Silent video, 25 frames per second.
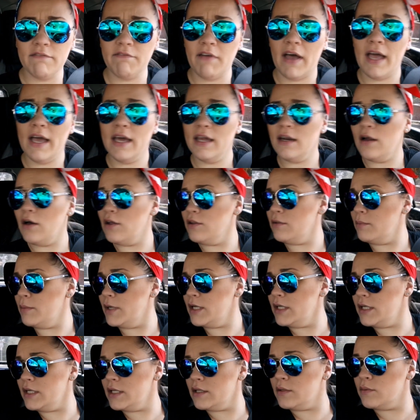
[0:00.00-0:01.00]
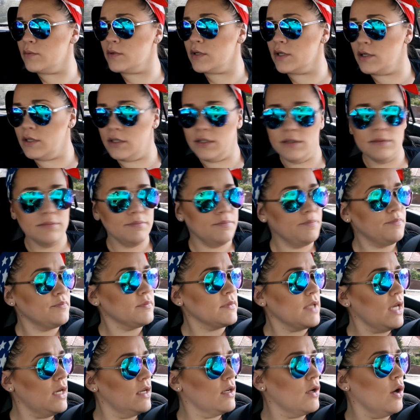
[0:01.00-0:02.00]
If I had all the money in the world,
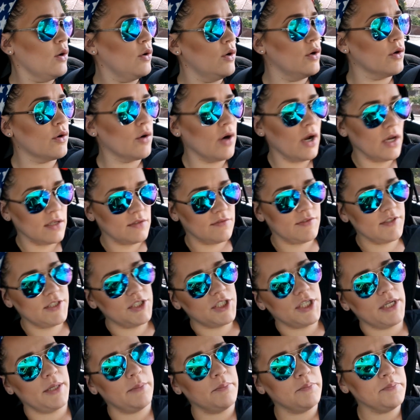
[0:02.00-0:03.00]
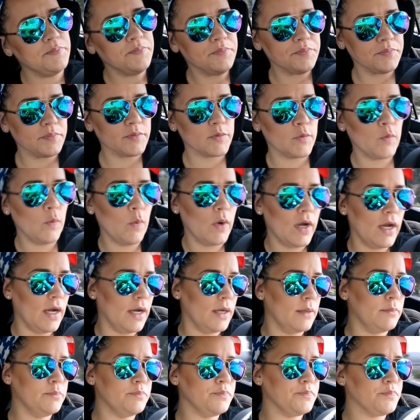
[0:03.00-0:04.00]
I'd go to a CrossFit gym
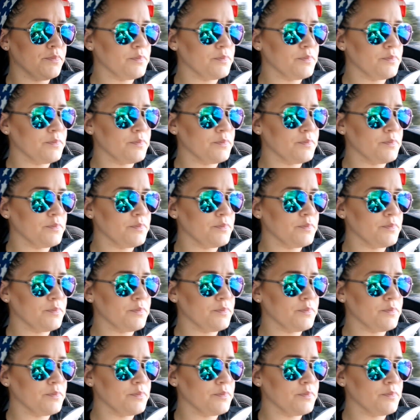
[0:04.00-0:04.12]
where